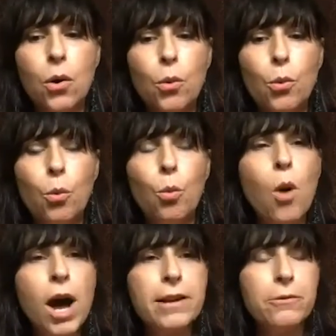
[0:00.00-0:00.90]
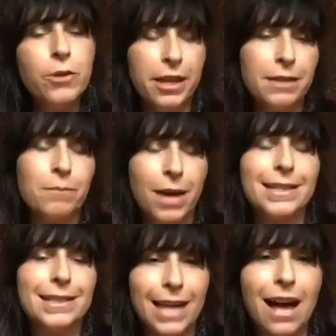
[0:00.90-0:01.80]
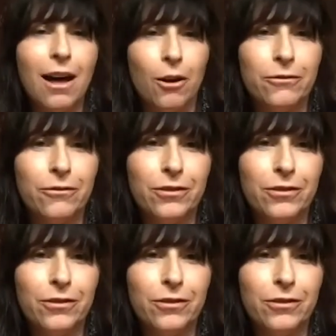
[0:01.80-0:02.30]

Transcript: what within myself,